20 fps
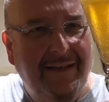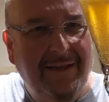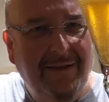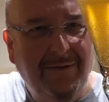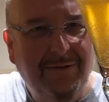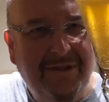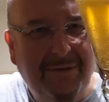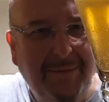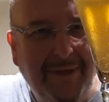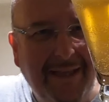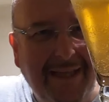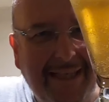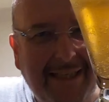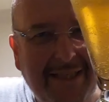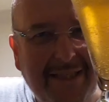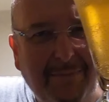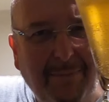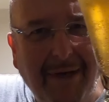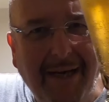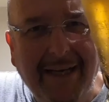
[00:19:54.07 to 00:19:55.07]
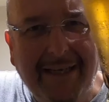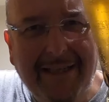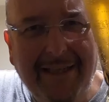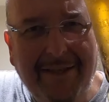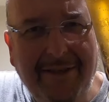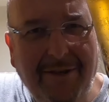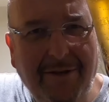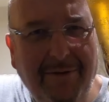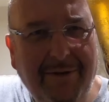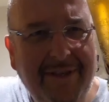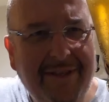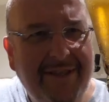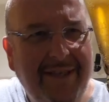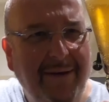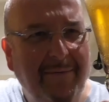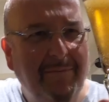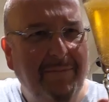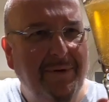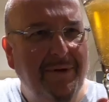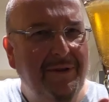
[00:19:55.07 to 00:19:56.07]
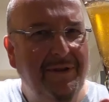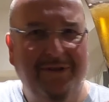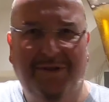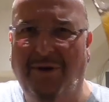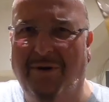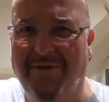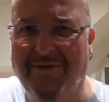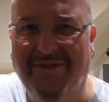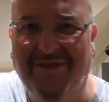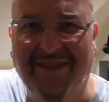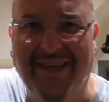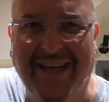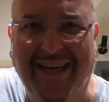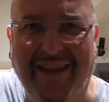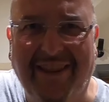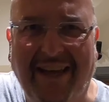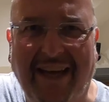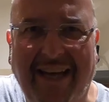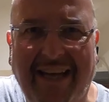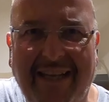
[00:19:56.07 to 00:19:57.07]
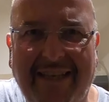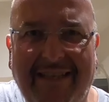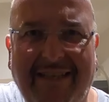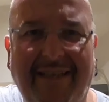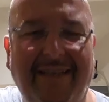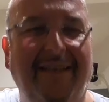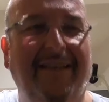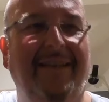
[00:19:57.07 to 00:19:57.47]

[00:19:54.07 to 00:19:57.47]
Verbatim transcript: Looks a bit like a sparkling urine sample. Don't say that.